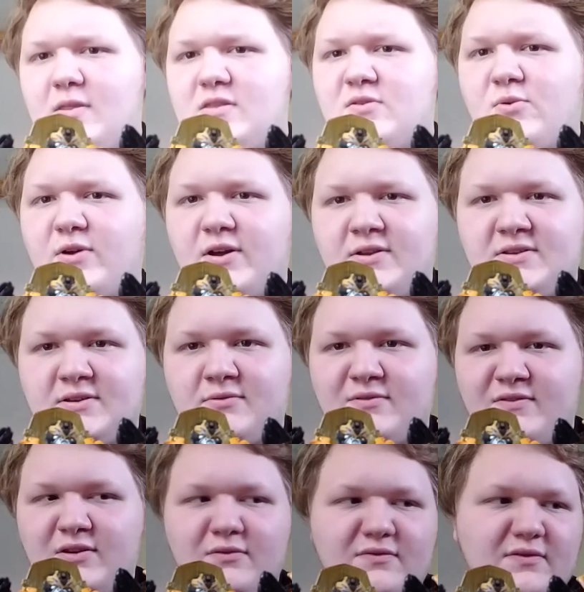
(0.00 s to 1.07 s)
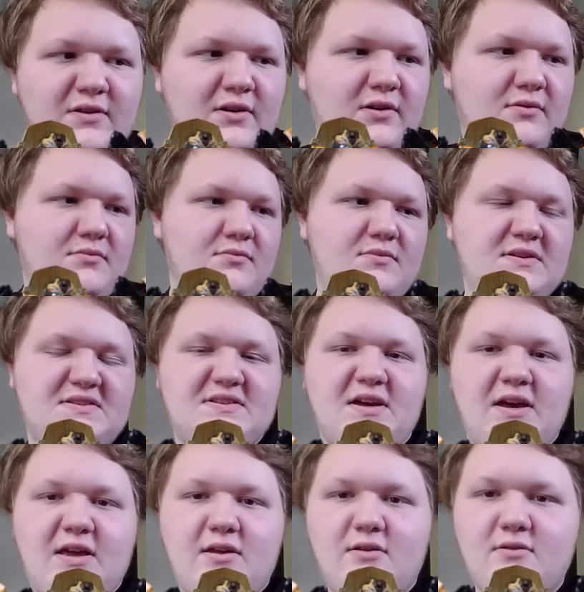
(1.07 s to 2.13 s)
toy hunting review for this
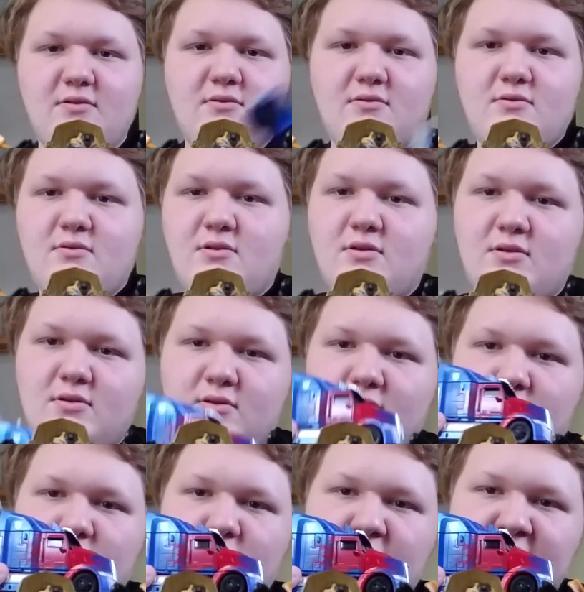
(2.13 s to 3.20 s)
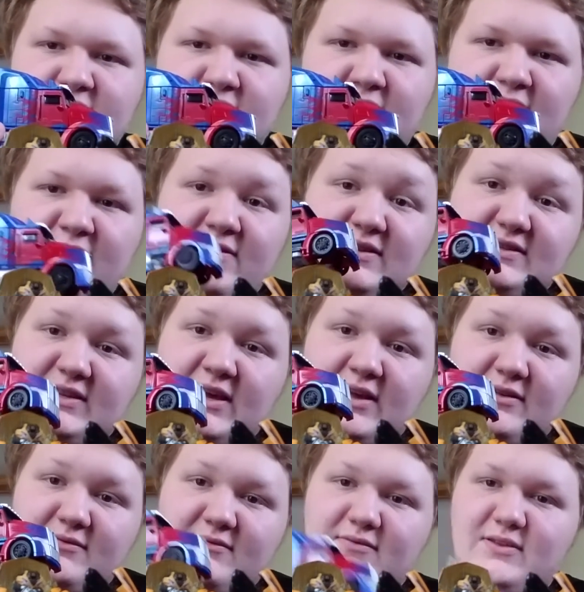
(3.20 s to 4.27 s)
guy. I still have this guy,